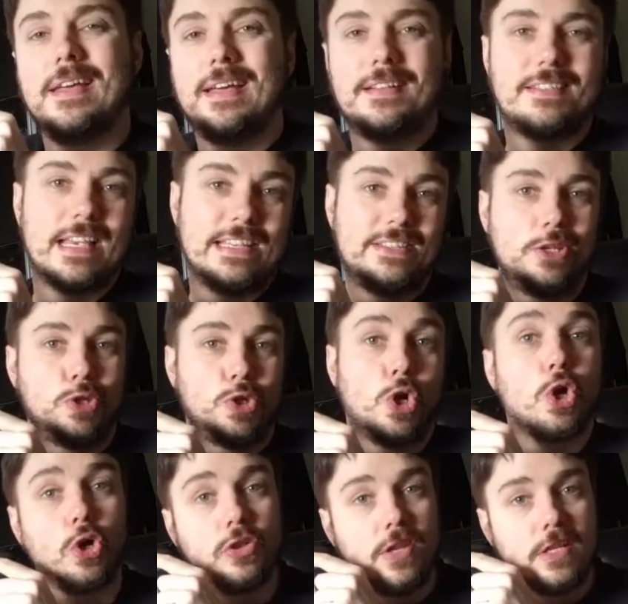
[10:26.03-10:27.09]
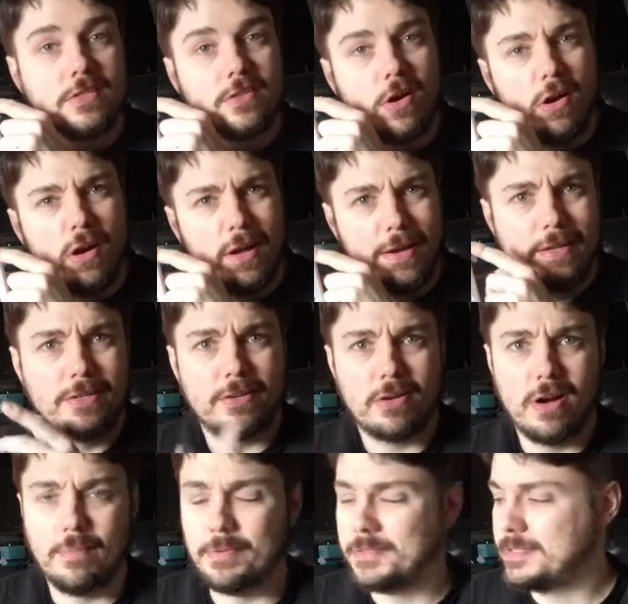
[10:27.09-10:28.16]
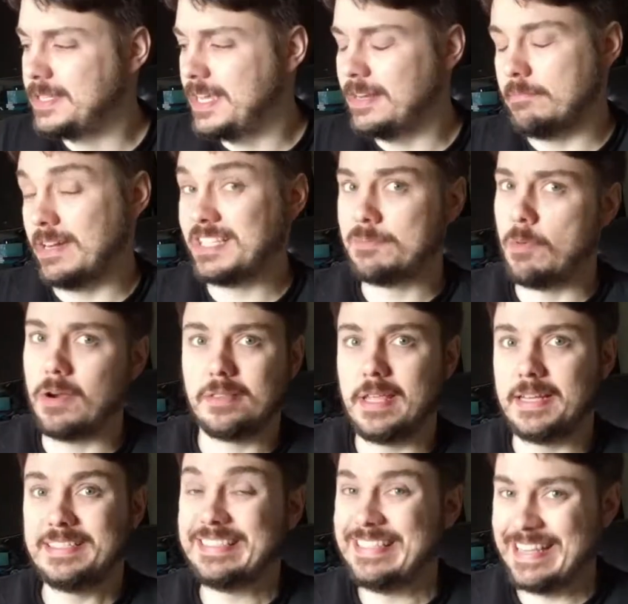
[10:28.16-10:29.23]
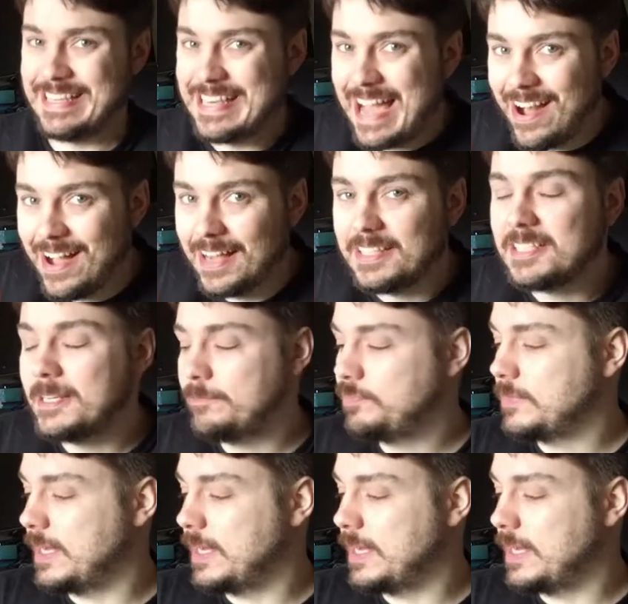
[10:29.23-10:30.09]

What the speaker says: It says to turn this on and your hub will see it. My SmartThings did not.